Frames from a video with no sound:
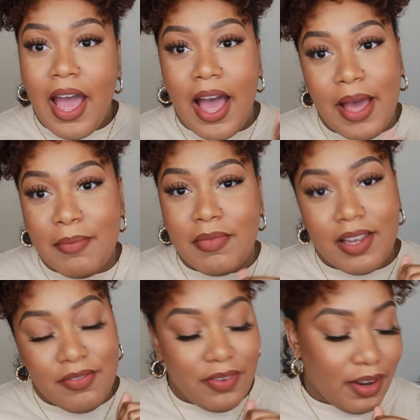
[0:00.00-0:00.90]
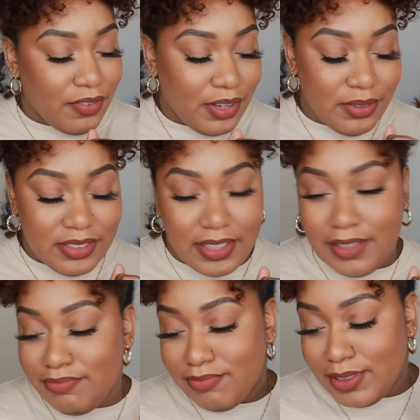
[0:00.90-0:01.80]
I'm gonna forever use
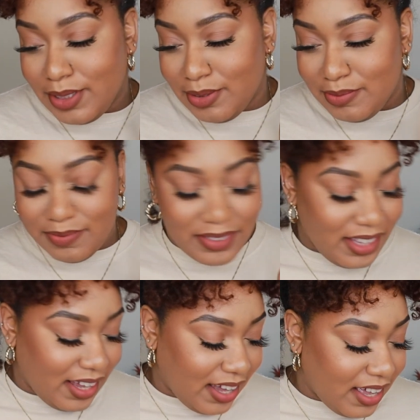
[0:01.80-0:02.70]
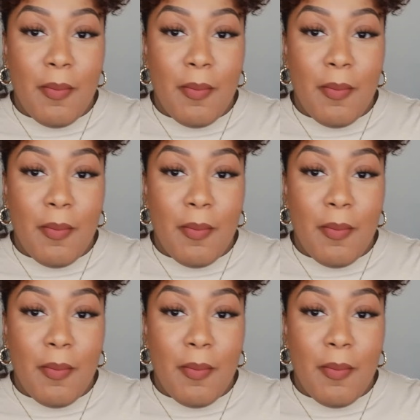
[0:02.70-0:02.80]
it. So yeah,